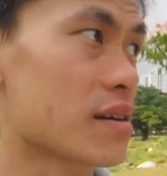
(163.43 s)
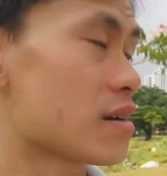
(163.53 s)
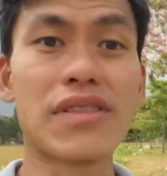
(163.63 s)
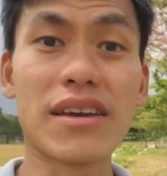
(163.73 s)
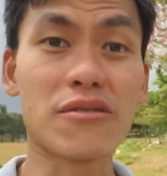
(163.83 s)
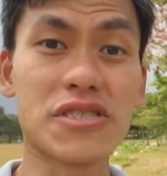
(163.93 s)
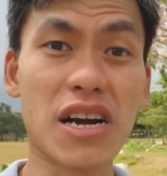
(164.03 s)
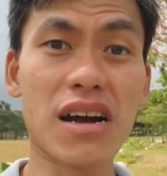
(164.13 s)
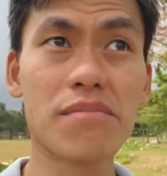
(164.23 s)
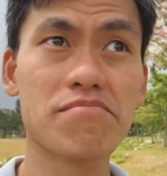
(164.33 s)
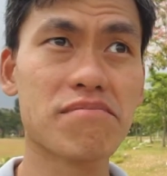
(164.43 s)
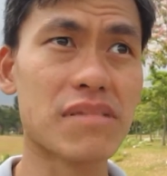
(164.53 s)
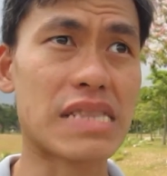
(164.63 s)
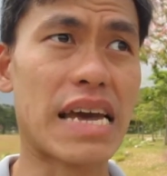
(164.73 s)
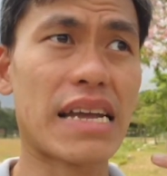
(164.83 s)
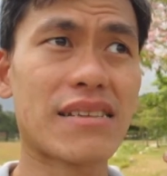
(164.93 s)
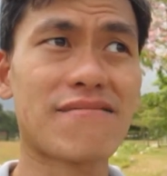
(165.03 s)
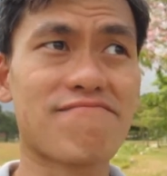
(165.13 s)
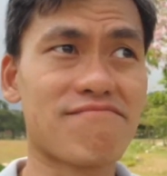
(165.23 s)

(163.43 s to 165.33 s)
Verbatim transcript: If you like your job, then